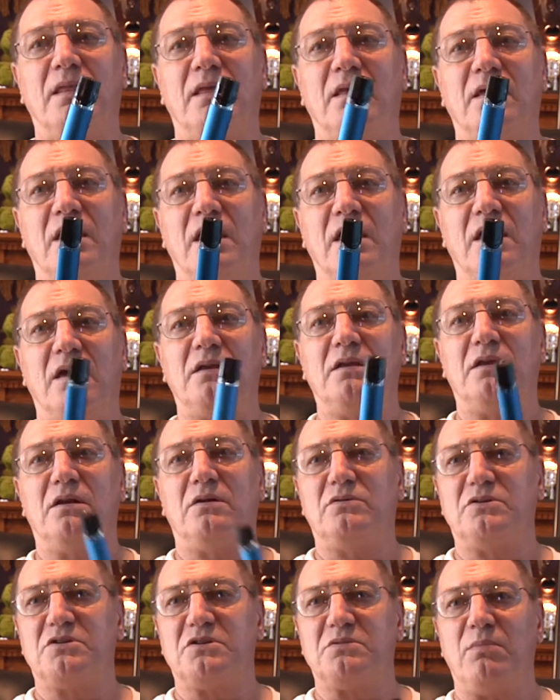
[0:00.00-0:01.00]
Again,
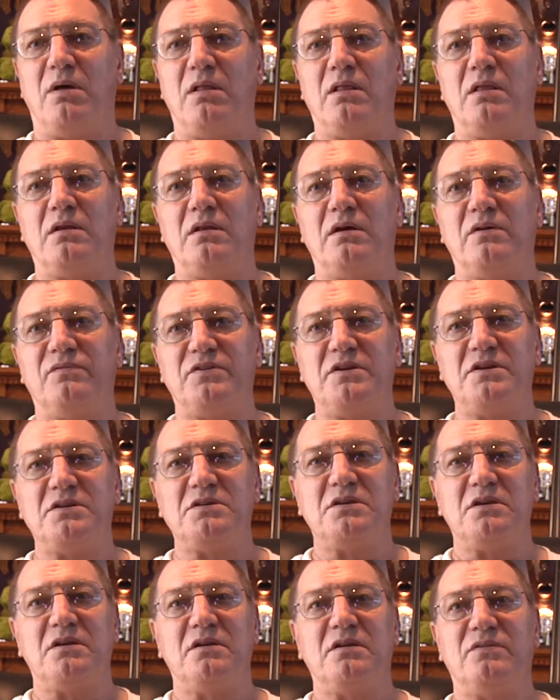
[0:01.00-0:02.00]
it was small enough,
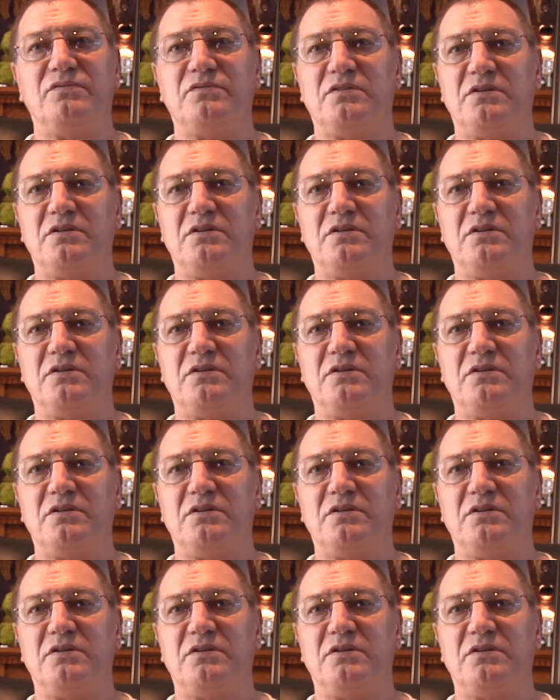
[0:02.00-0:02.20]
easy enough